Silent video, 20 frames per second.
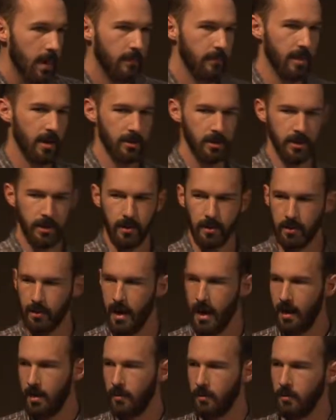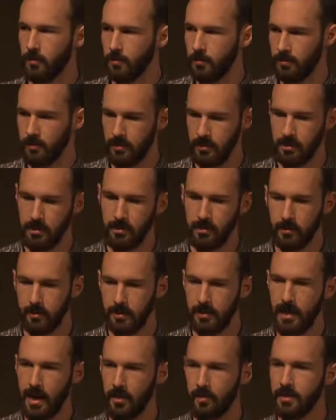I'm not sure how
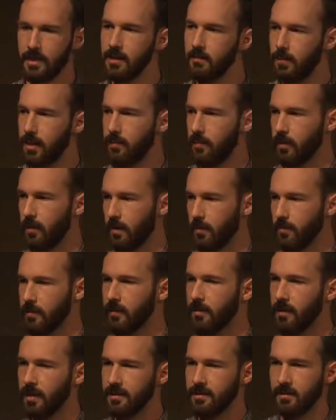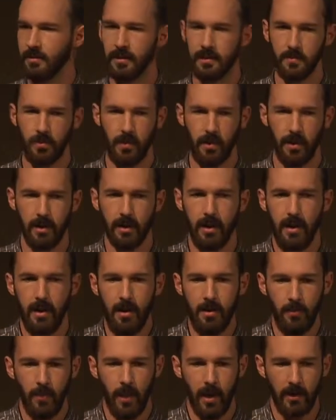down deep people are with Glance at this point,
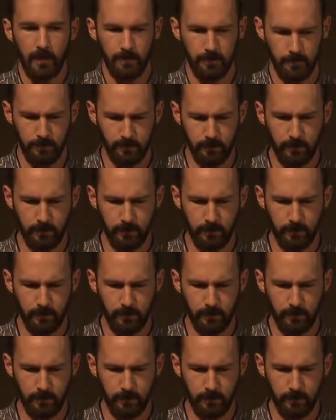but